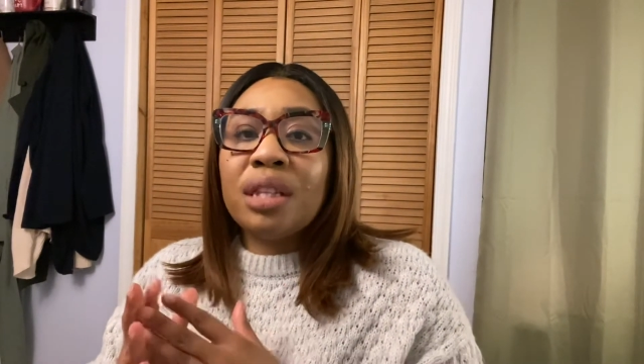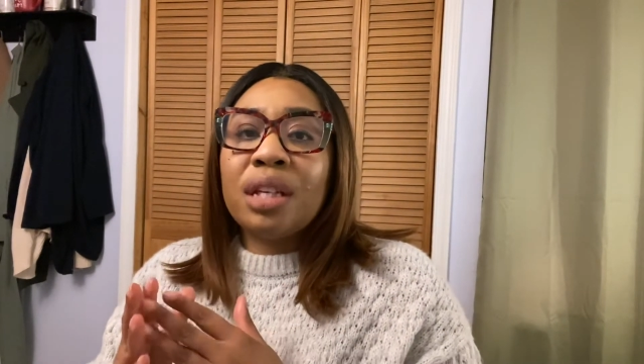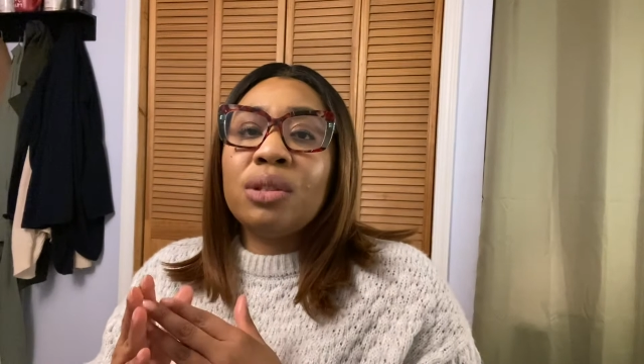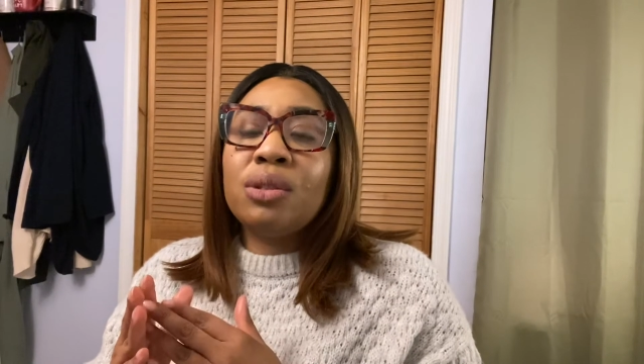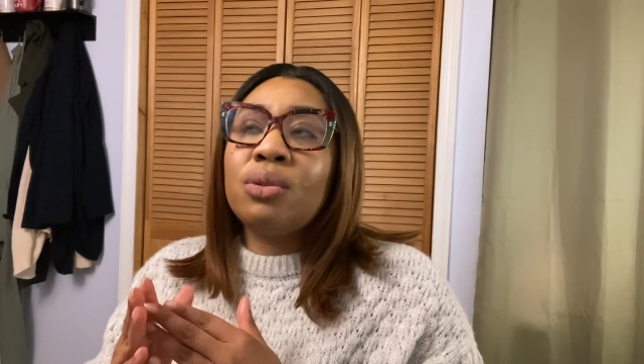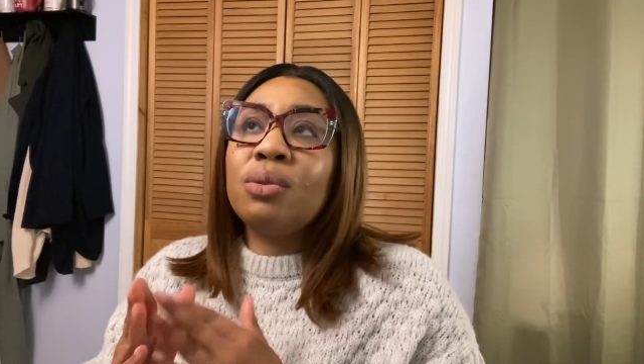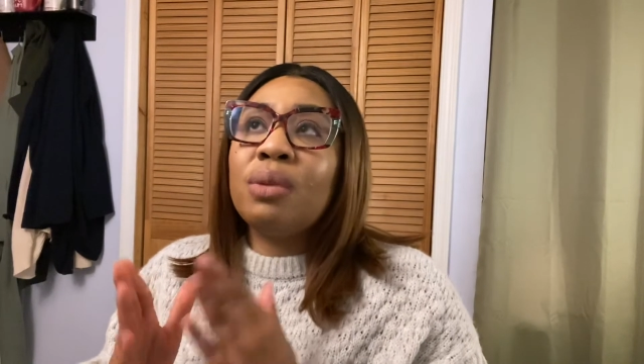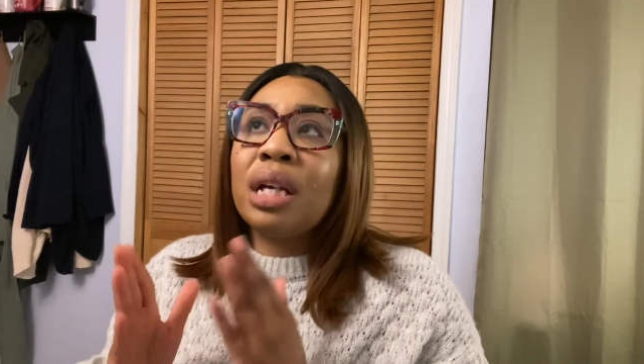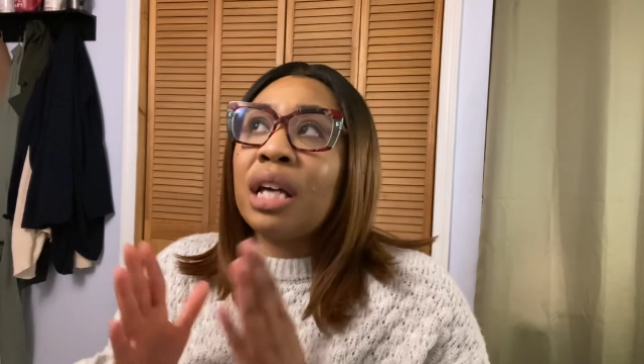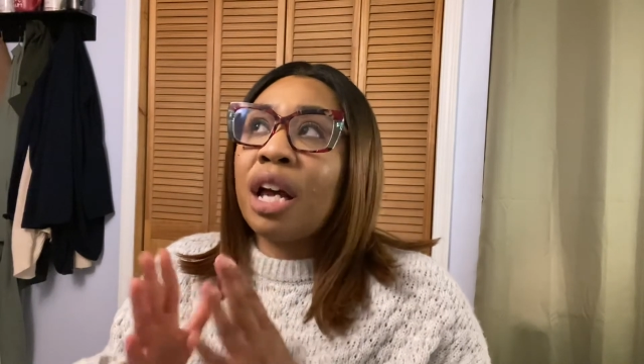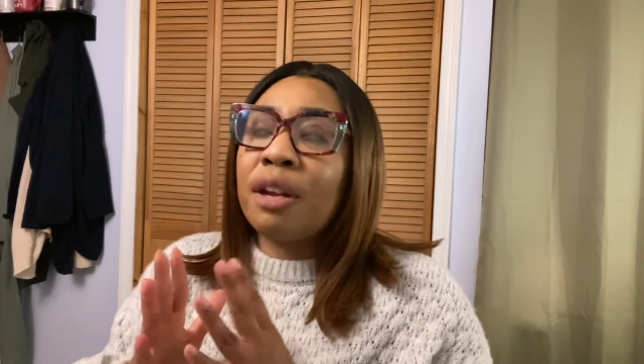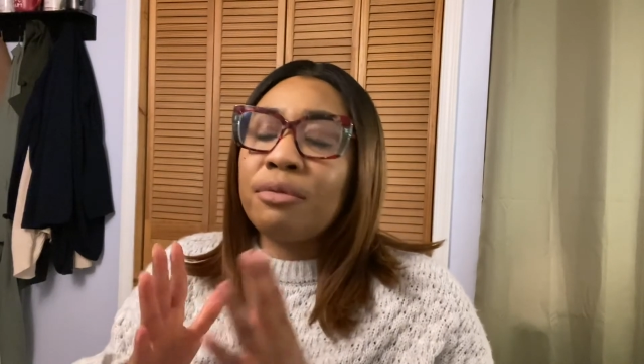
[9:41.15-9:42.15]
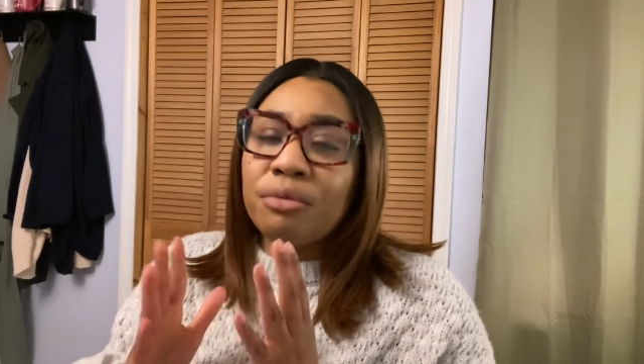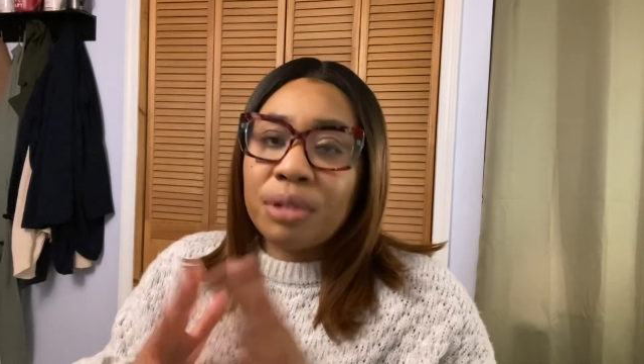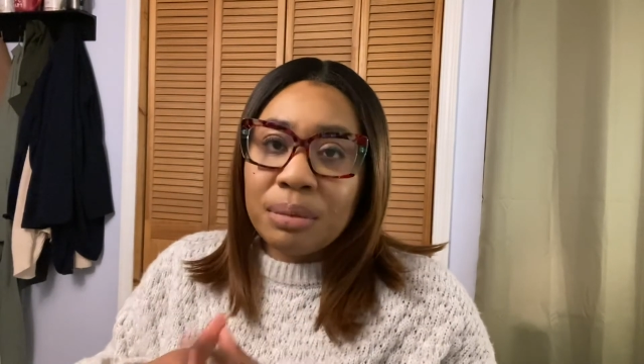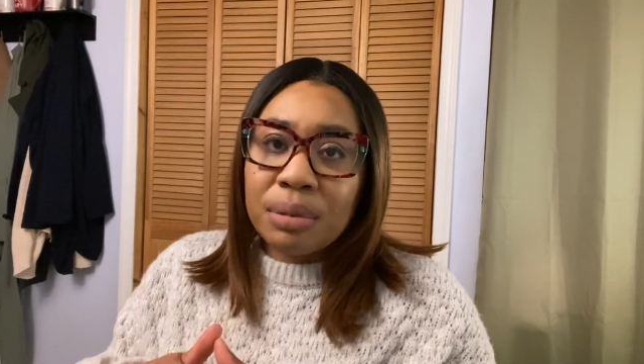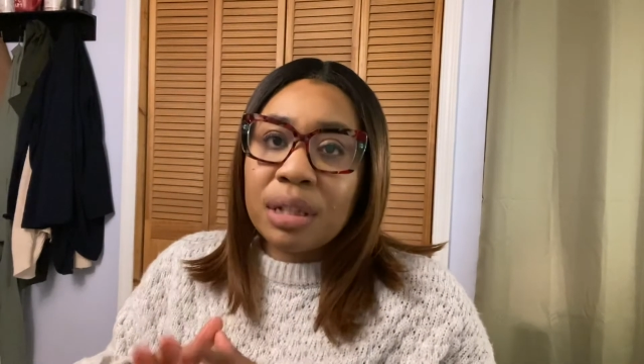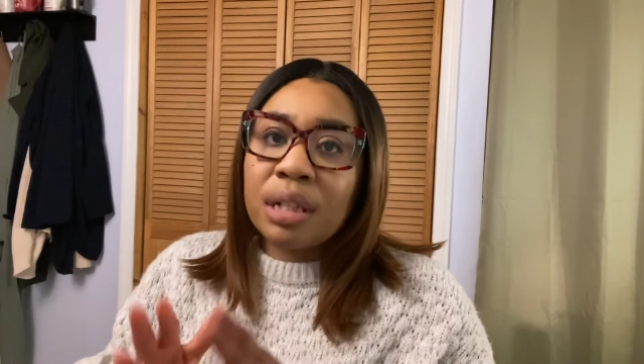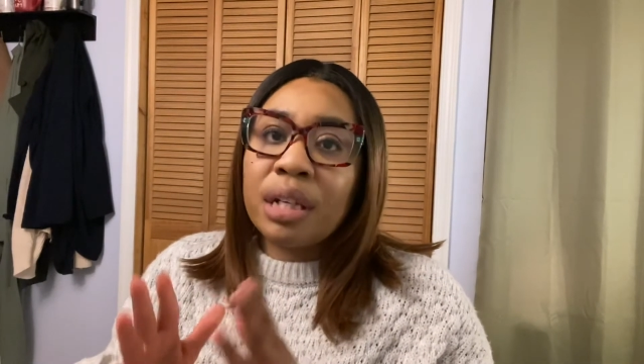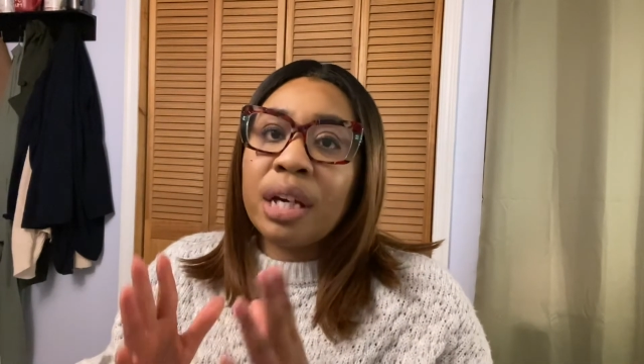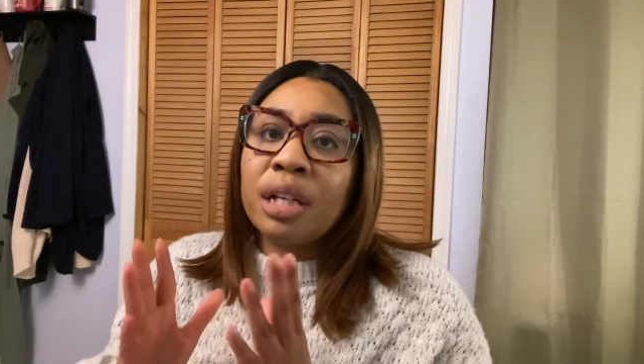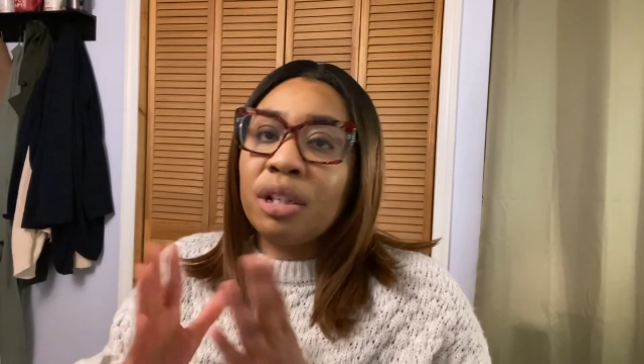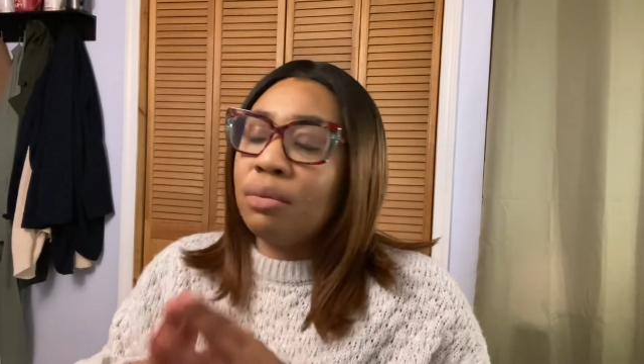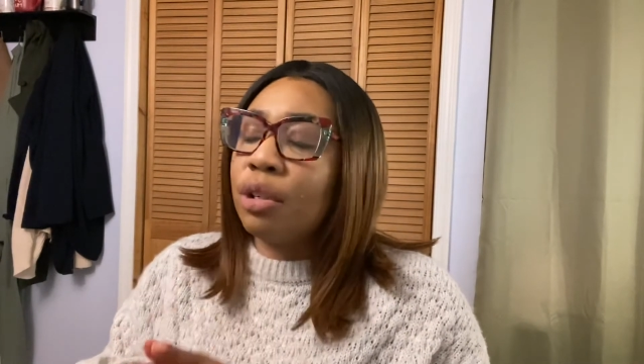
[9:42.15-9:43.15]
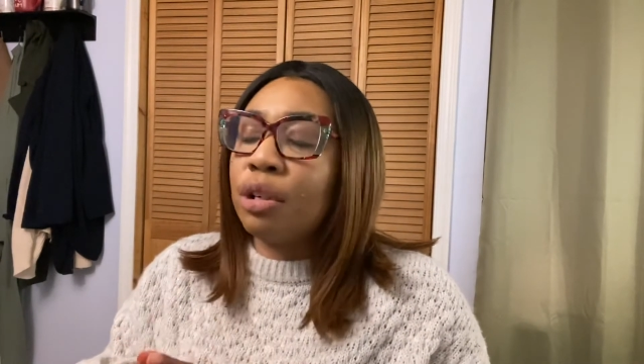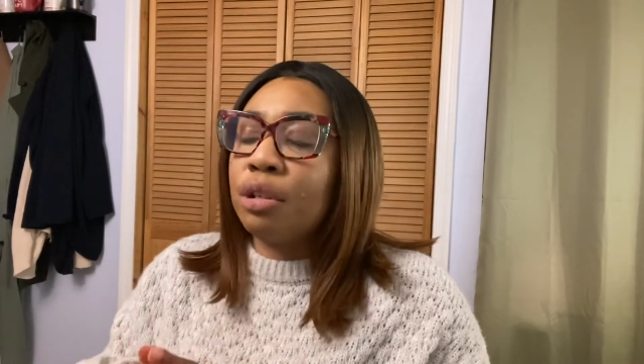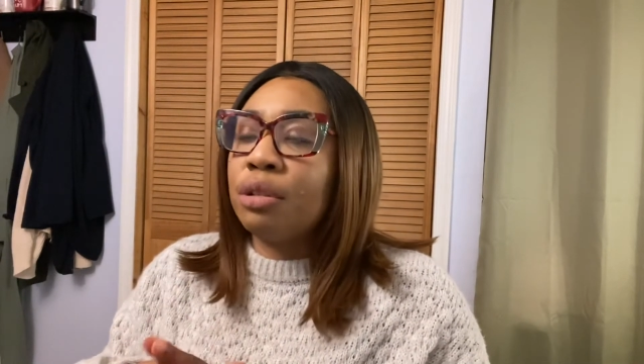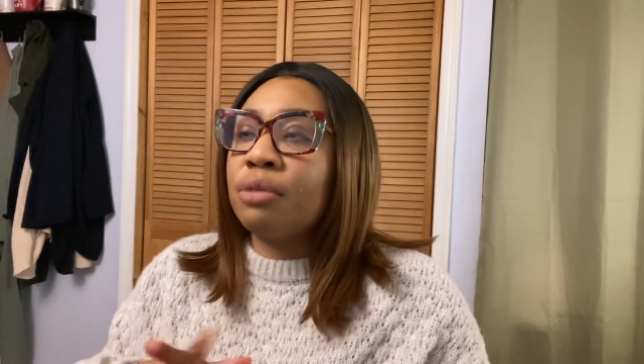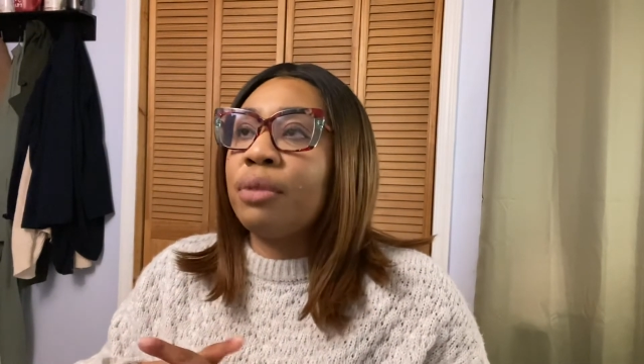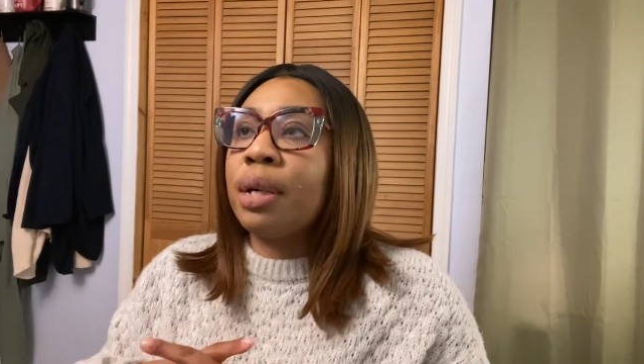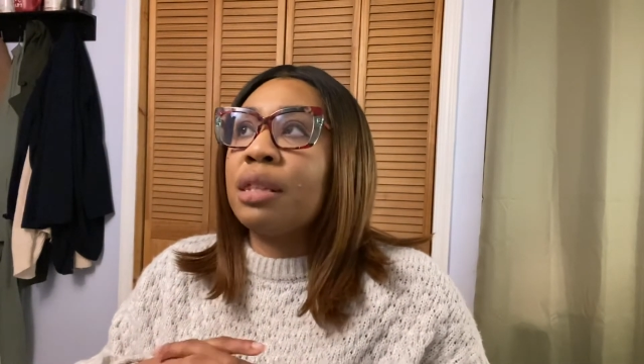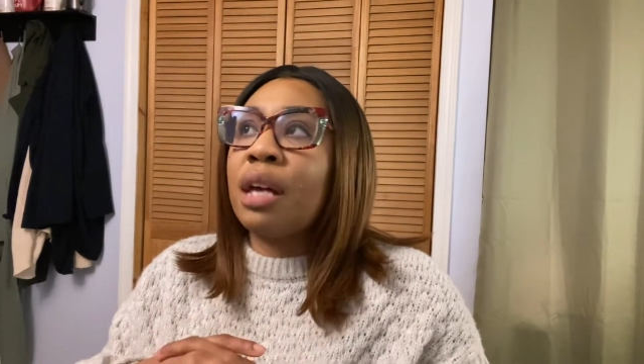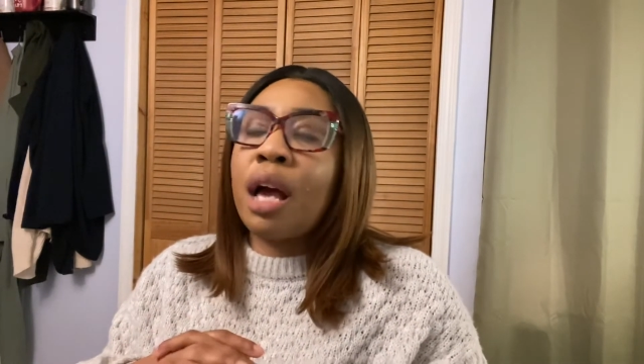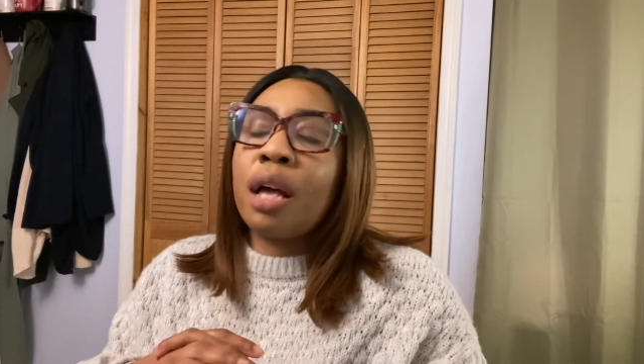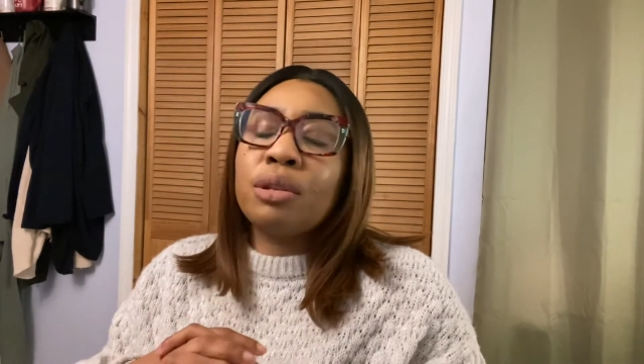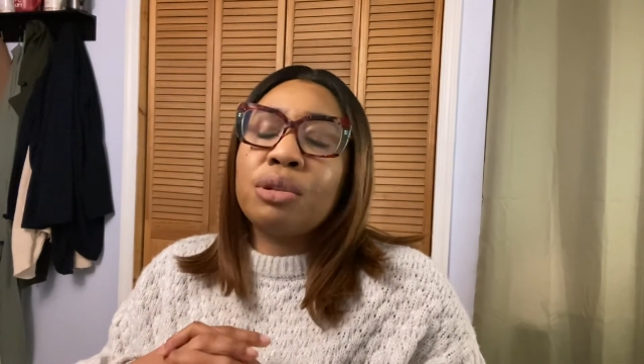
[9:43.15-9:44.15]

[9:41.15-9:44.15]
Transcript: they do a lot of Reba and Gilmore Girls marathons.